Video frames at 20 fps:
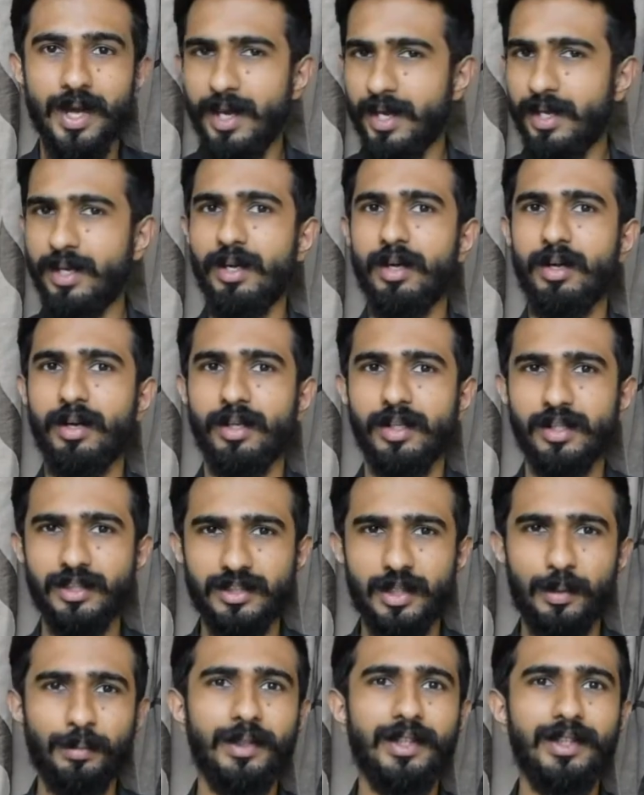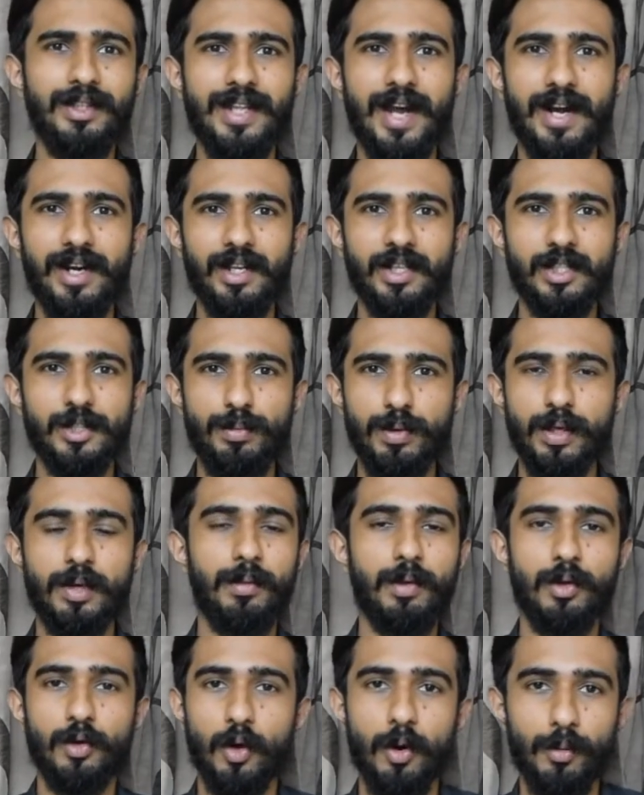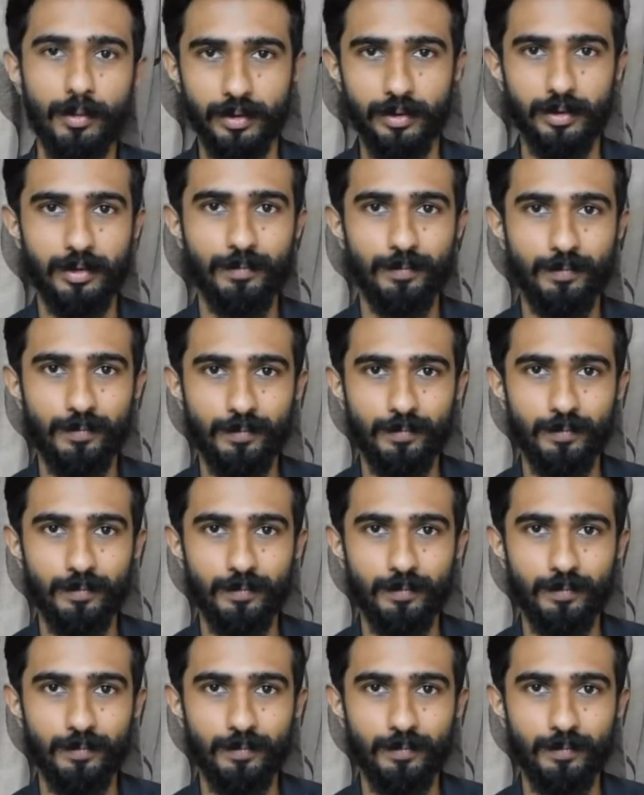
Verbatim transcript: Here is something that is becoming common.